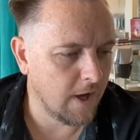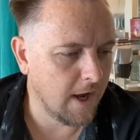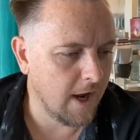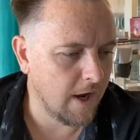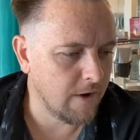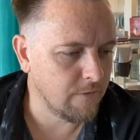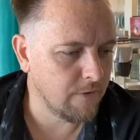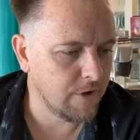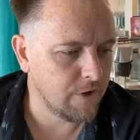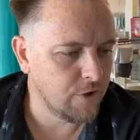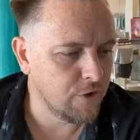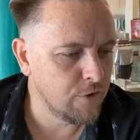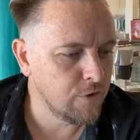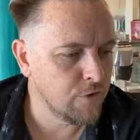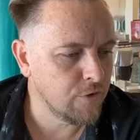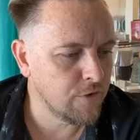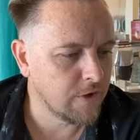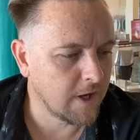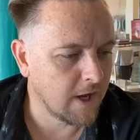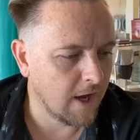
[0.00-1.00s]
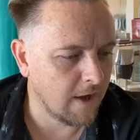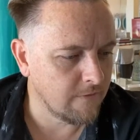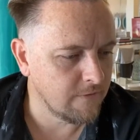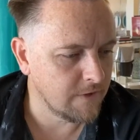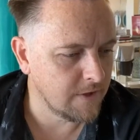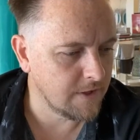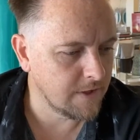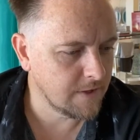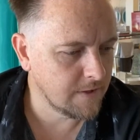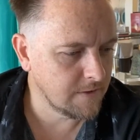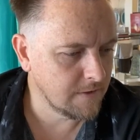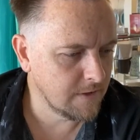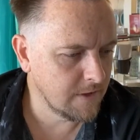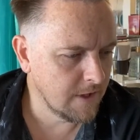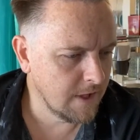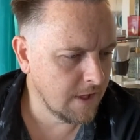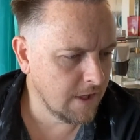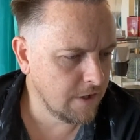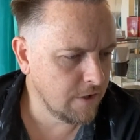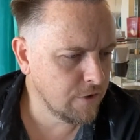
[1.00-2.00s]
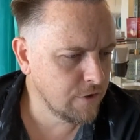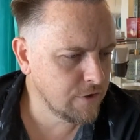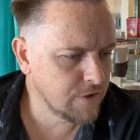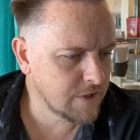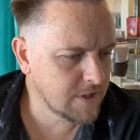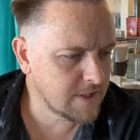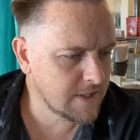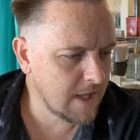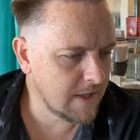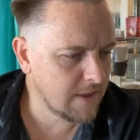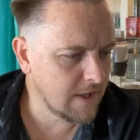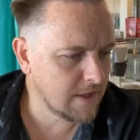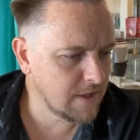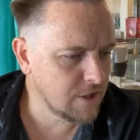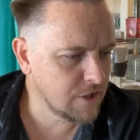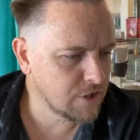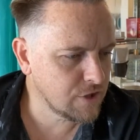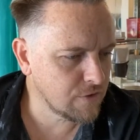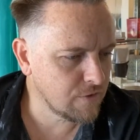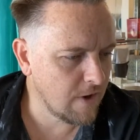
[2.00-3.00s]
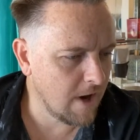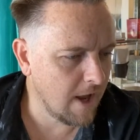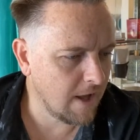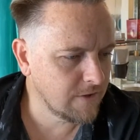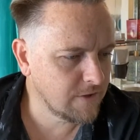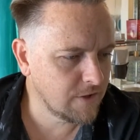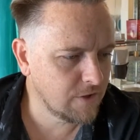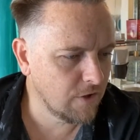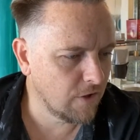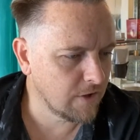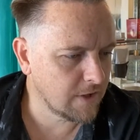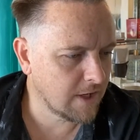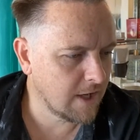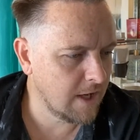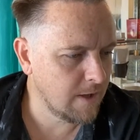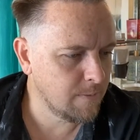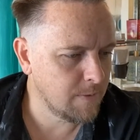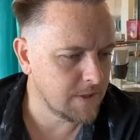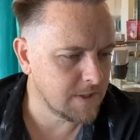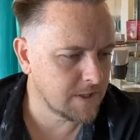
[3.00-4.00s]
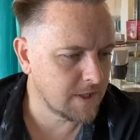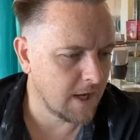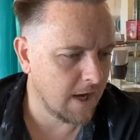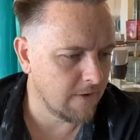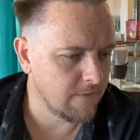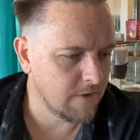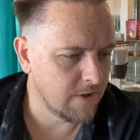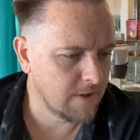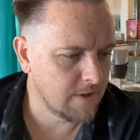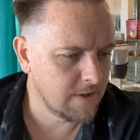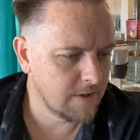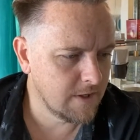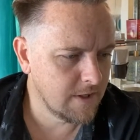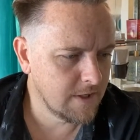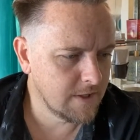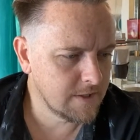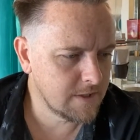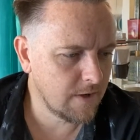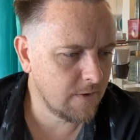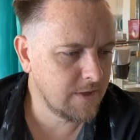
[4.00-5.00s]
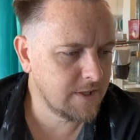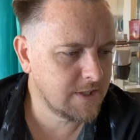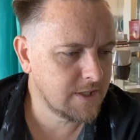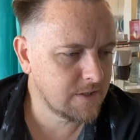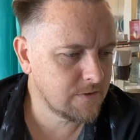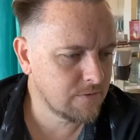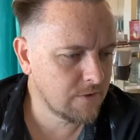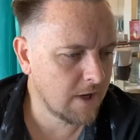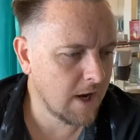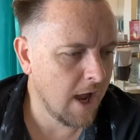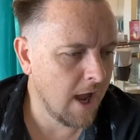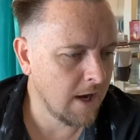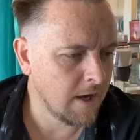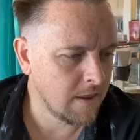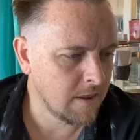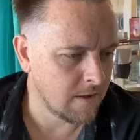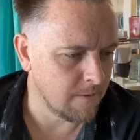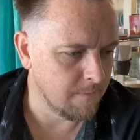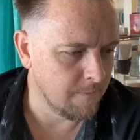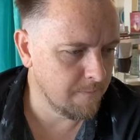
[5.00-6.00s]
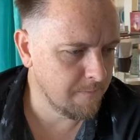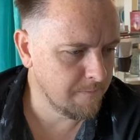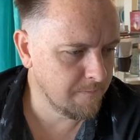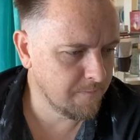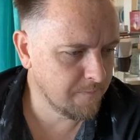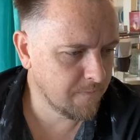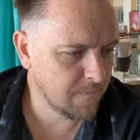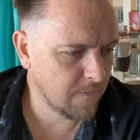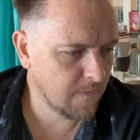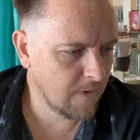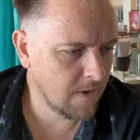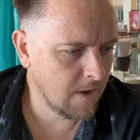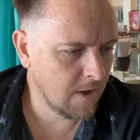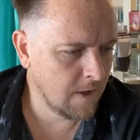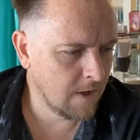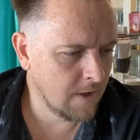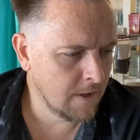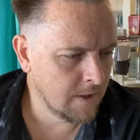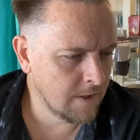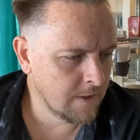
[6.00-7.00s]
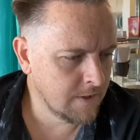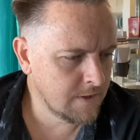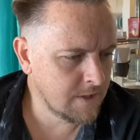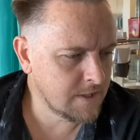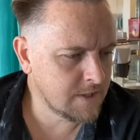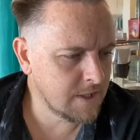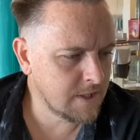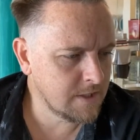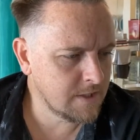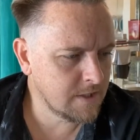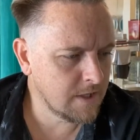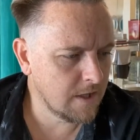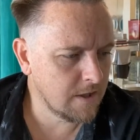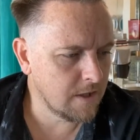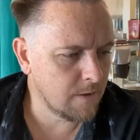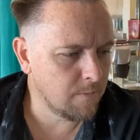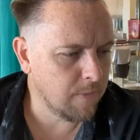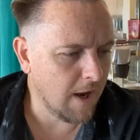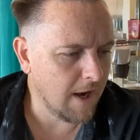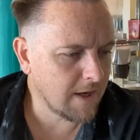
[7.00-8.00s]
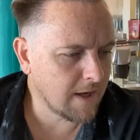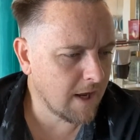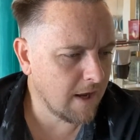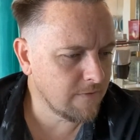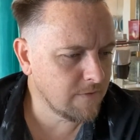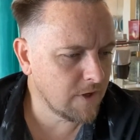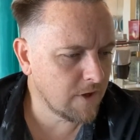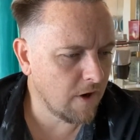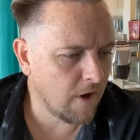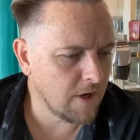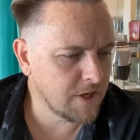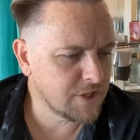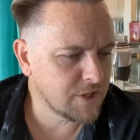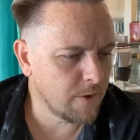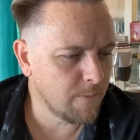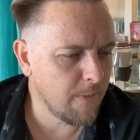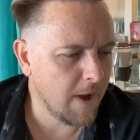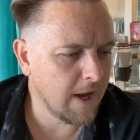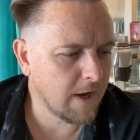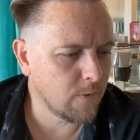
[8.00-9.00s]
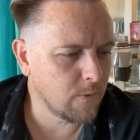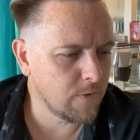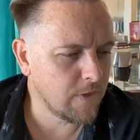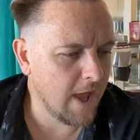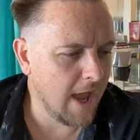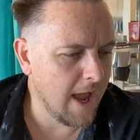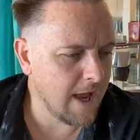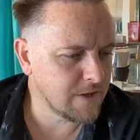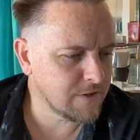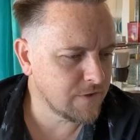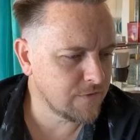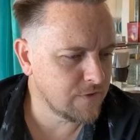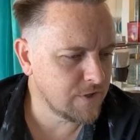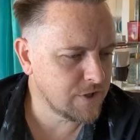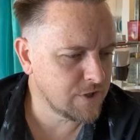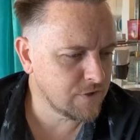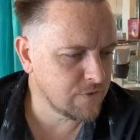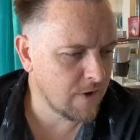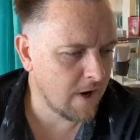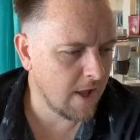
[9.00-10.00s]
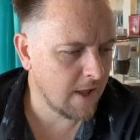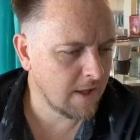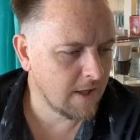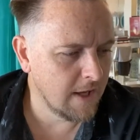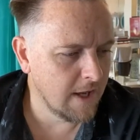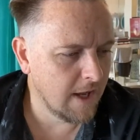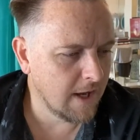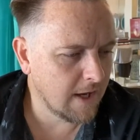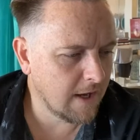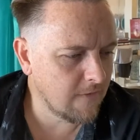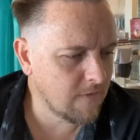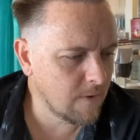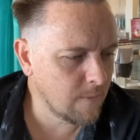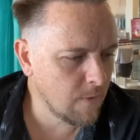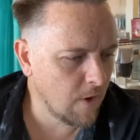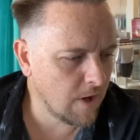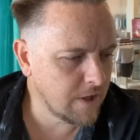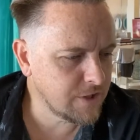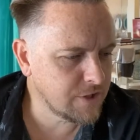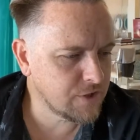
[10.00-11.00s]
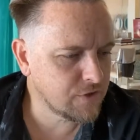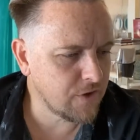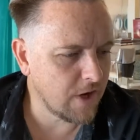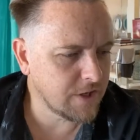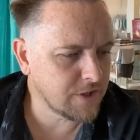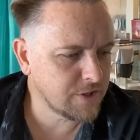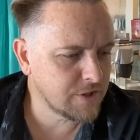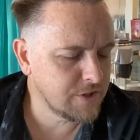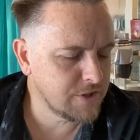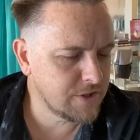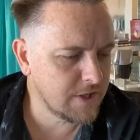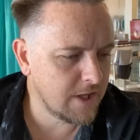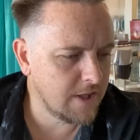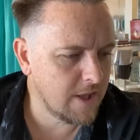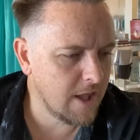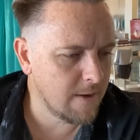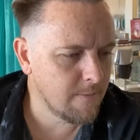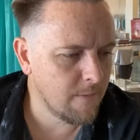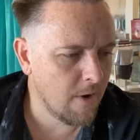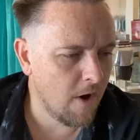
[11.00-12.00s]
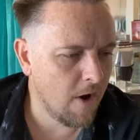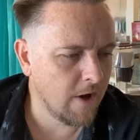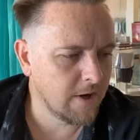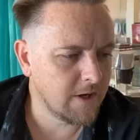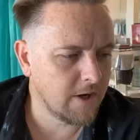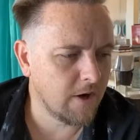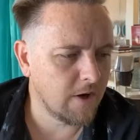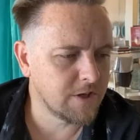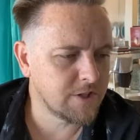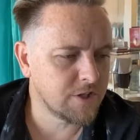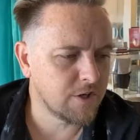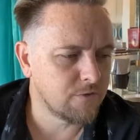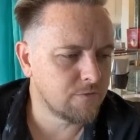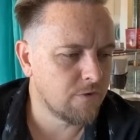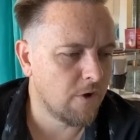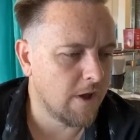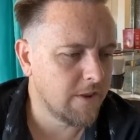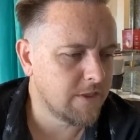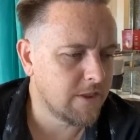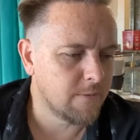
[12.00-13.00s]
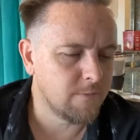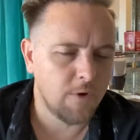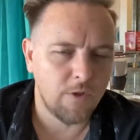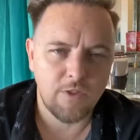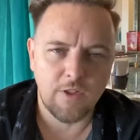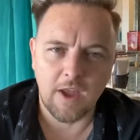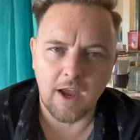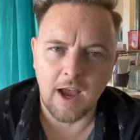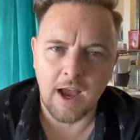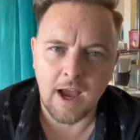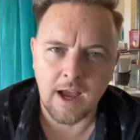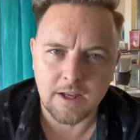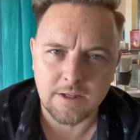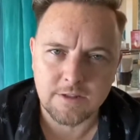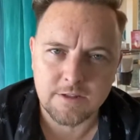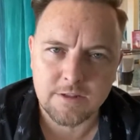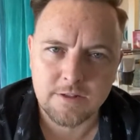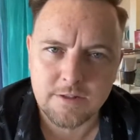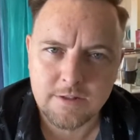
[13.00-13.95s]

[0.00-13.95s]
a renewed covenant. Yahusha said that Yisrael did not keep his covenant, so he disregarded them. This is the blood covenant I shall make with the house of Israel, giving my instructions in their mind, and I shall write them on their hearts.